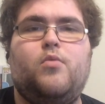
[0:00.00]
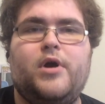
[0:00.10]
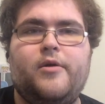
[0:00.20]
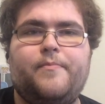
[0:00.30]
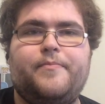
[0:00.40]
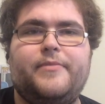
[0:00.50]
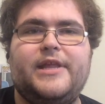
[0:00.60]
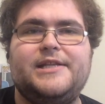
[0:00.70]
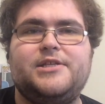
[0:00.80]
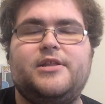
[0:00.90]
Well,
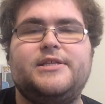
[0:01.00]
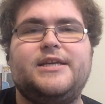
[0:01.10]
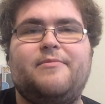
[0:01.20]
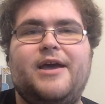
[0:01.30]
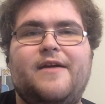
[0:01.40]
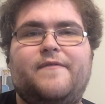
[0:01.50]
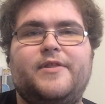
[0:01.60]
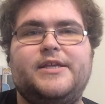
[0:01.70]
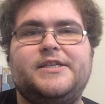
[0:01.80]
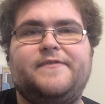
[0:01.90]
that's all the time I have
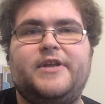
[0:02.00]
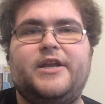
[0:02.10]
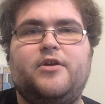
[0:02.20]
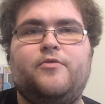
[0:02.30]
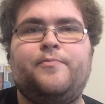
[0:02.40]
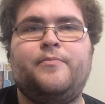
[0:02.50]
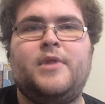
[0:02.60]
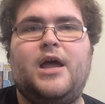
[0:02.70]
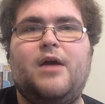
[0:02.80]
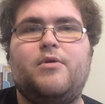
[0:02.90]
for this video.
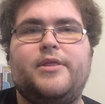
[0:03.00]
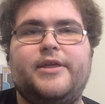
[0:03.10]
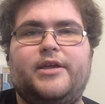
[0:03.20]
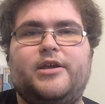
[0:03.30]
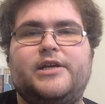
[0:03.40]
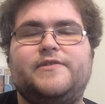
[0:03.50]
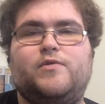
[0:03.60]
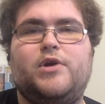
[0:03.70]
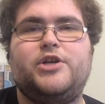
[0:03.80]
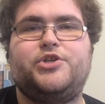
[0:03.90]
I want to thank you guys for
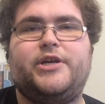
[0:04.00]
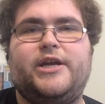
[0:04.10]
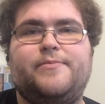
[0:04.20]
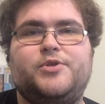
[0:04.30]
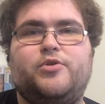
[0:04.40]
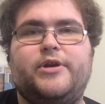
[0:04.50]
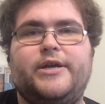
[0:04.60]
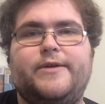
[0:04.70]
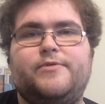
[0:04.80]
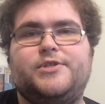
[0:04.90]
watching, and I'm
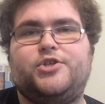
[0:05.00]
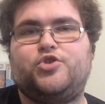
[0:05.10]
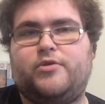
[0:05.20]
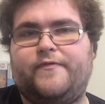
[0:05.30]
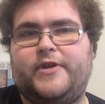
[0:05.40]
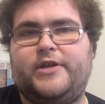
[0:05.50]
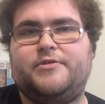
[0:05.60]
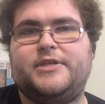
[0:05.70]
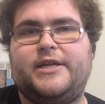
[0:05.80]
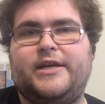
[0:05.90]
sorry it was a short video
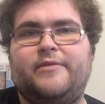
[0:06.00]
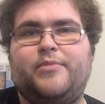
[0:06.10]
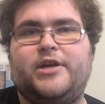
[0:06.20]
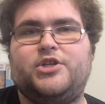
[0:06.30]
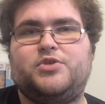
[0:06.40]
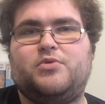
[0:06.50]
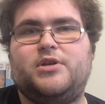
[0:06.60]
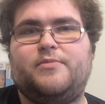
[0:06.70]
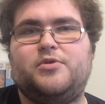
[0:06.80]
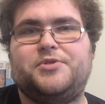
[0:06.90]
today, but I just
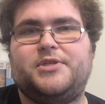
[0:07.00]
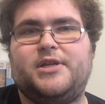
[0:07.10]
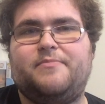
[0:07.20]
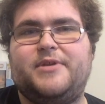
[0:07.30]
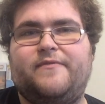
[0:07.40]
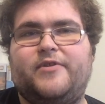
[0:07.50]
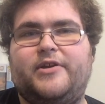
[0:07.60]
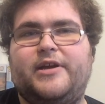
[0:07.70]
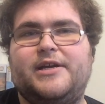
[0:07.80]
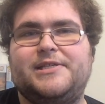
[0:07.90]
wanted to post an update for
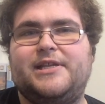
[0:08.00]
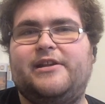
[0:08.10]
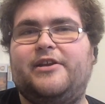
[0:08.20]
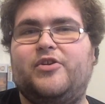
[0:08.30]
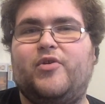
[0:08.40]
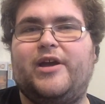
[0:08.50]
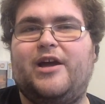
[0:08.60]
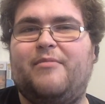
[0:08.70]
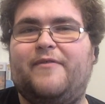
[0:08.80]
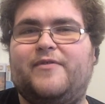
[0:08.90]
you guys, letting you know I
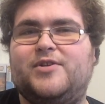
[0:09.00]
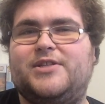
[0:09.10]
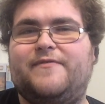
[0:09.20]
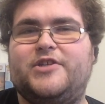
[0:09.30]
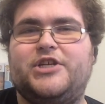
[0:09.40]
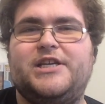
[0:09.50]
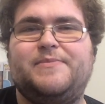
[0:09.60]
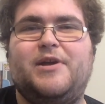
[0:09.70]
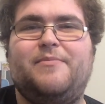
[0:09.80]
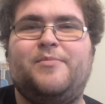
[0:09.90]
got my first ever chase
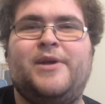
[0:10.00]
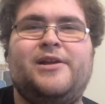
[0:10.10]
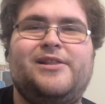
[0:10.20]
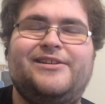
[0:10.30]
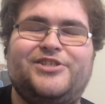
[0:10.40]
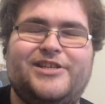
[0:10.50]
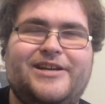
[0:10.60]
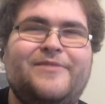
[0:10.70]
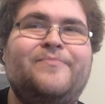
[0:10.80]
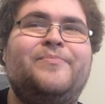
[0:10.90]
pop in my collection
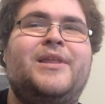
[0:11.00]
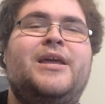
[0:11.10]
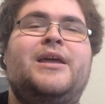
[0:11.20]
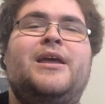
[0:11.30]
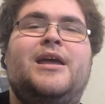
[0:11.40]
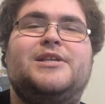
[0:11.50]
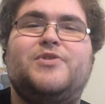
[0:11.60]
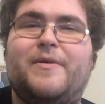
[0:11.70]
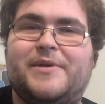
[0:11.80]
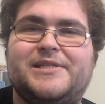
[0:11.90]
now.
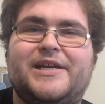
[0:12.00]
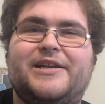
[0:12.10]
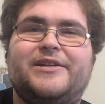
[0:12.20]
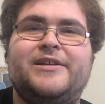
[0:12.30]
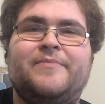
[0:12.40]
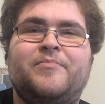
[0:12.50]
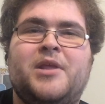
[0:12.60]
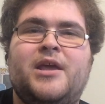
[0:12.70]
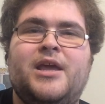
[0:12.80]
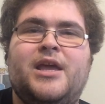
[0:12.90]
So I'm excited.
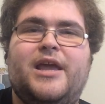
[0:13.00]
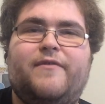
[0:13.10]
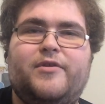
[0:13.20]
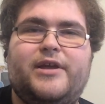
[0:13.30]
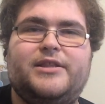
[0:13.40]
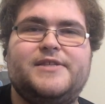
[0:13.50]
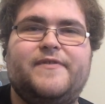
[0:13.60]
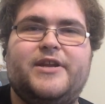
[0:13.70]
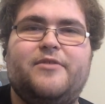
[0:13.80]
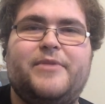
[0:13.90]
If you like this
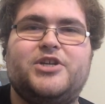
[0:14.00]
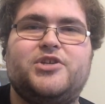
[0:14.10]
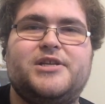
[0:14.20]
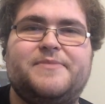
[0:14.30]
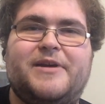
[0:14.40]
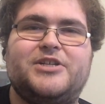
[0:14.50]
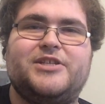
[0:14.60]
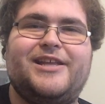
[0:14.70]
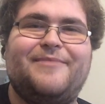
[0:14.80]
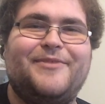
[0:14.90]
video, make sure to smash
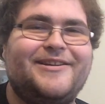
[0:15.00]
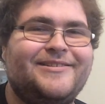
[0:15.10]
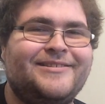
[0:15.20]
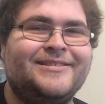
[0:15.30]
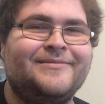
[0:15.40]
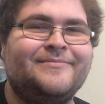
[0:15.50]
the like button.